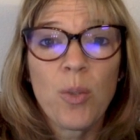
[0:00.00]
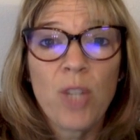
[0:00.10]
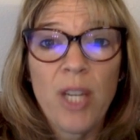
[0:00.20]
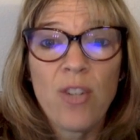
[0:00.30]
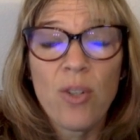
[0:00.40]

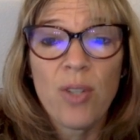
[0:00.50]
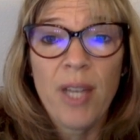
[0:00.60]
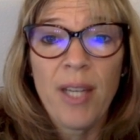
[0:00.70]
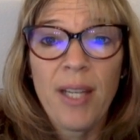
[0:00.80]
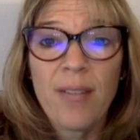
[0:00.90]
change your
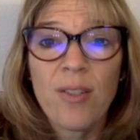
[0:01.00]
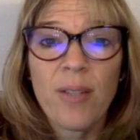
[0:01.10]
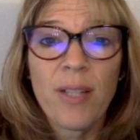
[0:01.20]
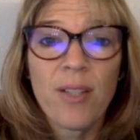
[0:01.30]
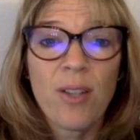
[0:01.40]
settings, so
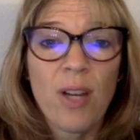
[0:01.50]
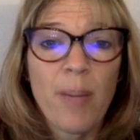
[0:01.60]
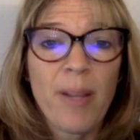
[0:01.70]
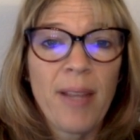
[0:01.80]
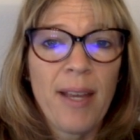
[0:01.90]
let's talk
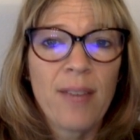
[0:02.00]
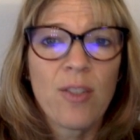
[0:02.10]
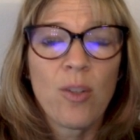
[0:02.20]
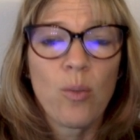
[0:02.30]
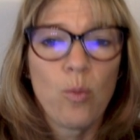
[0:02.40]
about that.
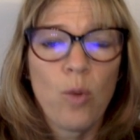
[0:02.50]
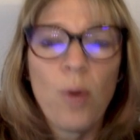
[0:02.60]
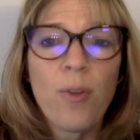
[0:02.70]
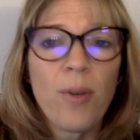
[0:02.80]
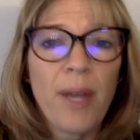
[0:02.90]
So
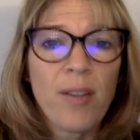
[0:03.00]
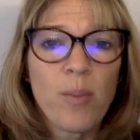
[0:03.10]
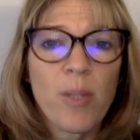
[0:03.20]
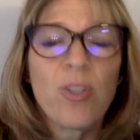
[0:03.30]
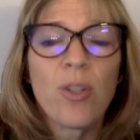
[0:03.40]
go through
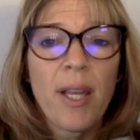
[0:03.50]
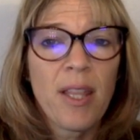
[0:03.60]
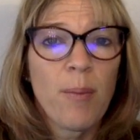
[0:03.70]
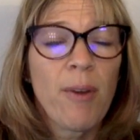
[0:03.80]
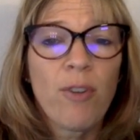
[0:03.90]
announcements. You'll
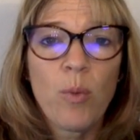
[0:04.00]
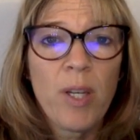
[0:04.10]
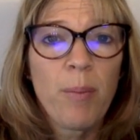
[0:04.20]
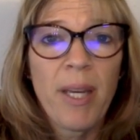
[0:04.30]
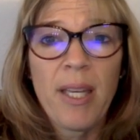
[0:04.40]
get them every
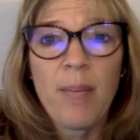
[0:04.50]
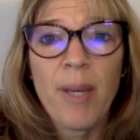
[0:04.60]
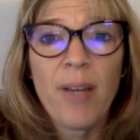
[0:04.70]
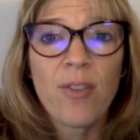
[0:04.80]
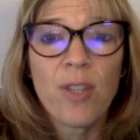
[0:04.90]
week by
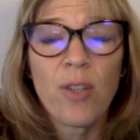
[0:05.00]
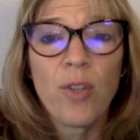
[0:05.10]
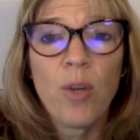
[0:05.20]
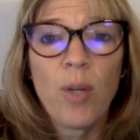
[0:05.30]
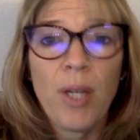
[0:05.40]
email, so you'll
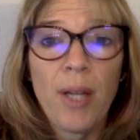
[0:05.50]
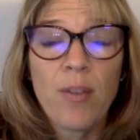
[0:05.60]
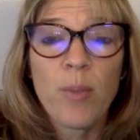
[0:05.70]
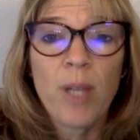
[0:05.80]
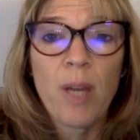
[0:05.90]
know when an
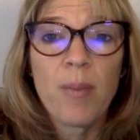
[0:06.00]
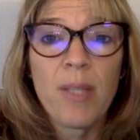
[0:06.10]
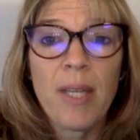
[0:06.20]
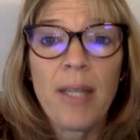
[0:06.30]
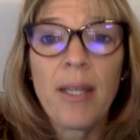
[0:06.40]
announcement comes
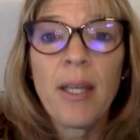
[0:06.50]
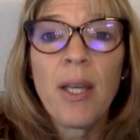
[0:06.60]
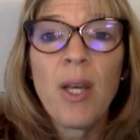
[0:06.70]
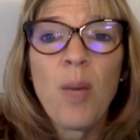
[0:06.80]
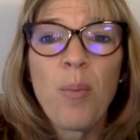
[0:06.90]
in.
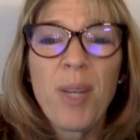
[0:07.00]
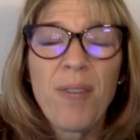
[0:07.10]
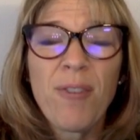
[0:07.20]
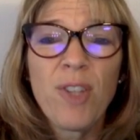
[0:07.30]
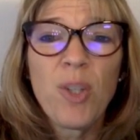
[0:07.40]
But
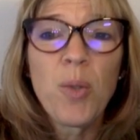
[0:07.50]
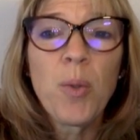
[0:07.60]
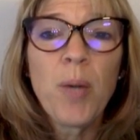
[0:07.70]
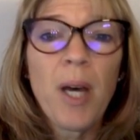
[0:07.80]
if you,